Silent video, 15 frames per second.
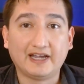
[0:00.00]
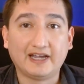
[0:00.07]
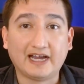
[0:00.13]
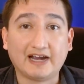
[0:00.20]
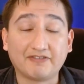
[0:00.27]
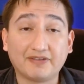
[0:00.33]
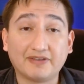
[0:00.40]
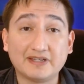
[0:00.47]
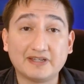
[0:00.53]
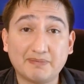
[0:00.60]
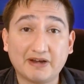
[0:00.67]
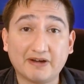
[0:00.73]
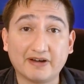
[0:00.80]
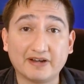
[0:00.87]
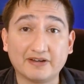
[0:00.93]
After this
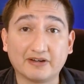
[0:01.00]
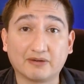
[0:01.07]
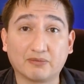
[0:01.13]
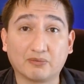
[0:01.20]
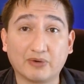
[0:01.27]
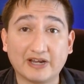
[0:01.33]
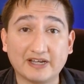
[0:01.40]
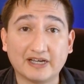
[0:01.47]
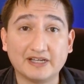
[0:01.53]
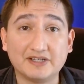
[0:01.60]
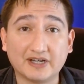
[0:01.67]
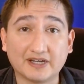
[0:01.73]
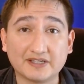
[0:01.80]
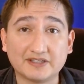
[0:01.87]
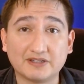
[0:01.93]
period, your rate
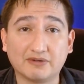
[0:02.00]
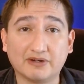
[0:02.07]
adjusts